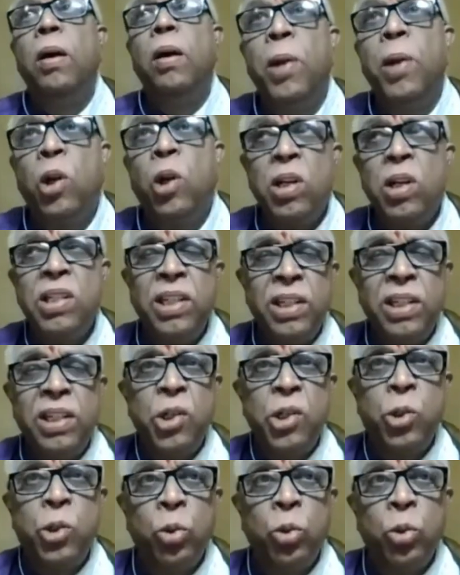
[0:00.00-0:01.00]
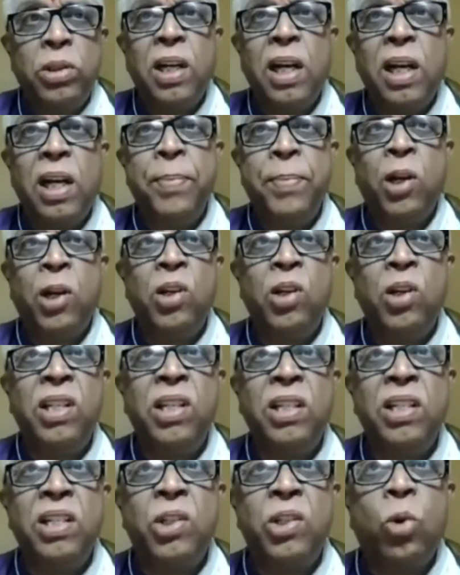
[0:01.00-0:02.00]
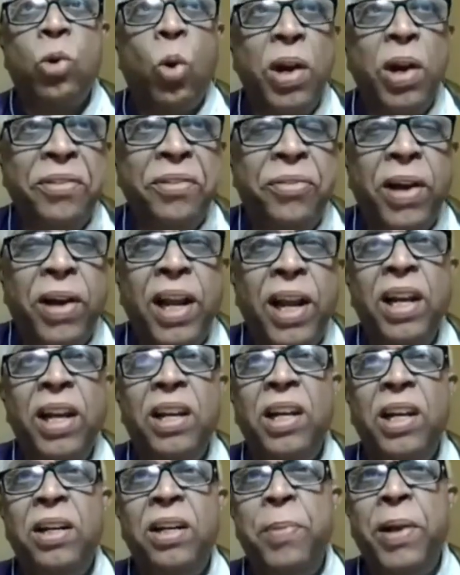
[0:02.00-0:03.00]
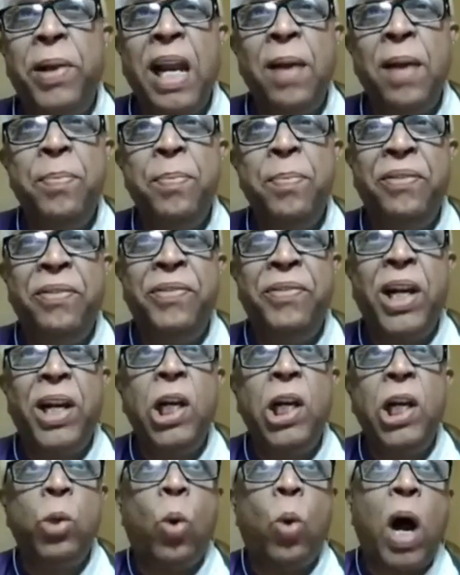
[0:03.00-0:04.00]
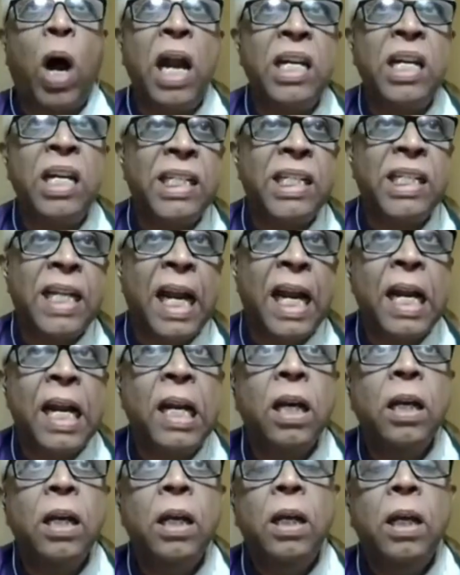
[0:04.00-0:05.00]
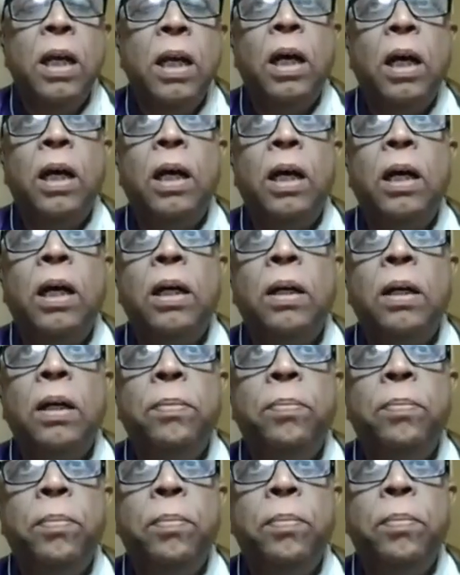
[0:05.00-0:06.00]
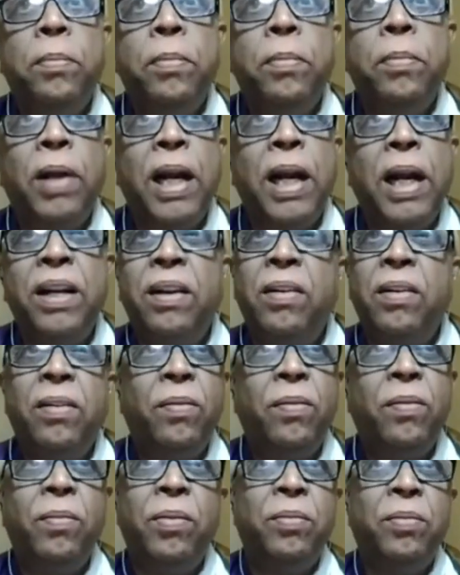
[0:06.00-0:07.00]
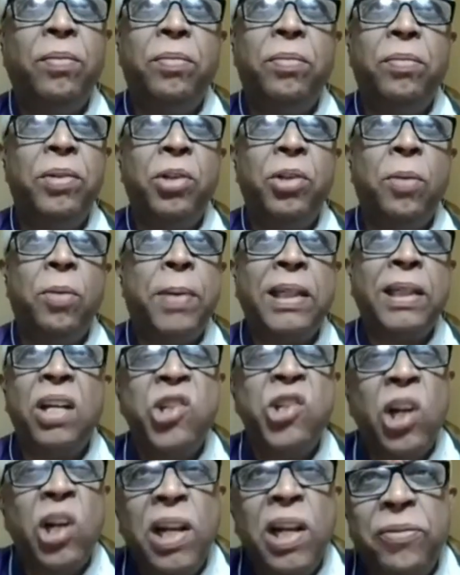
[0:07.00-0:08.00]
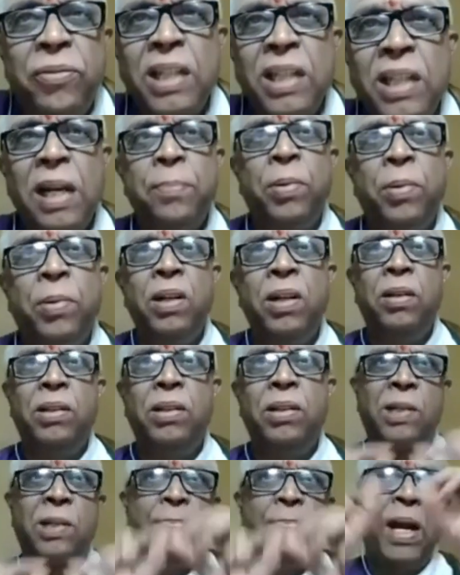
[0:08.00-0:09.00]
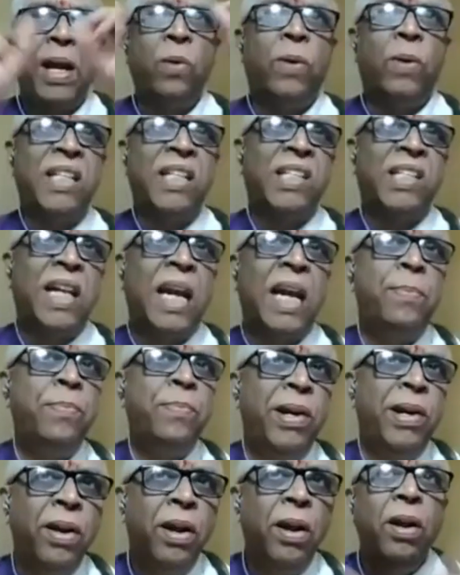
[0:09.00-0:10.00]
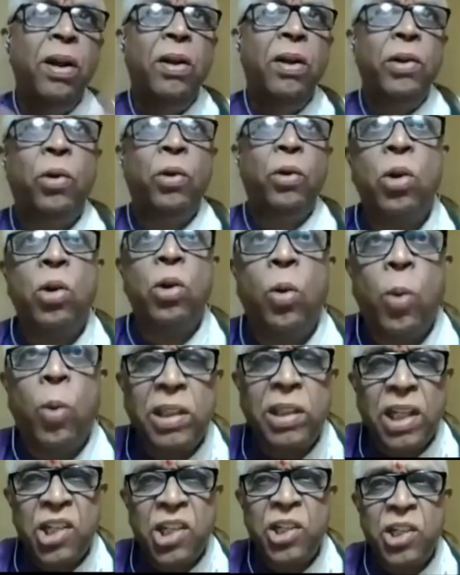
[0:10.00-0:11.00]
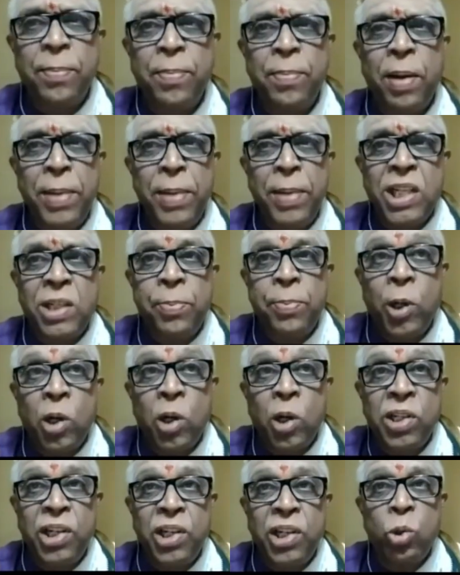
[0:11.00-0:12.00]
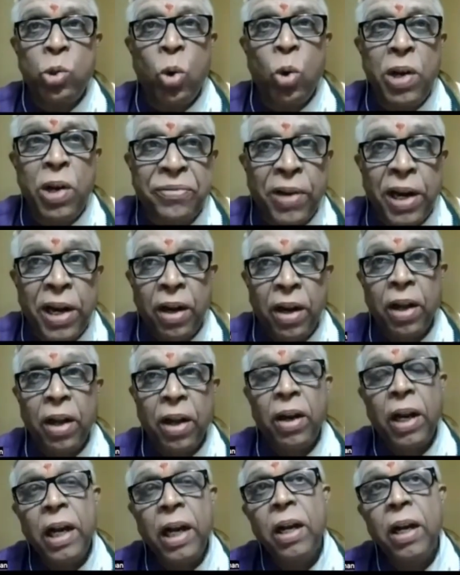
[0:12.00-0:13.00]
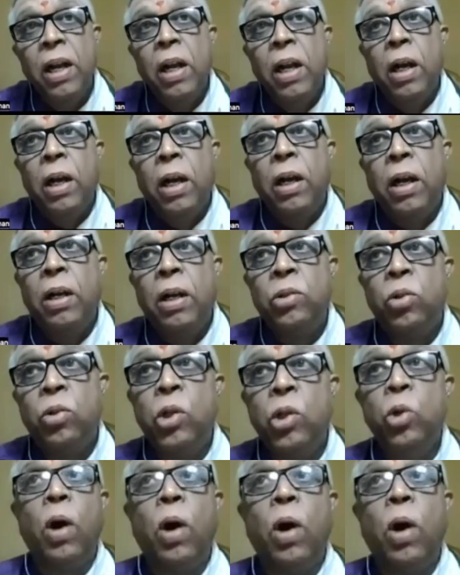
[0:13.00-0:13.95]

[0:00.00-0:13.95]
Because it is sutra, because it is codified, it became difficult to understand, right? So Patanjali, for example, just made one statement. You don't know what the statement means because it is codified, right? So